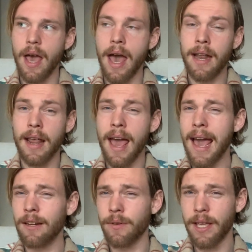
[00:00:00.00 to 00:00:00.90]
and
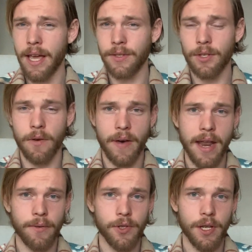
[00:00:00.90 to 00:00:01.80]
aggregates of
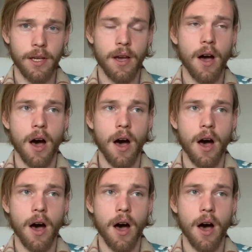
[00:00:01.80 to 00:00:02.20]
energy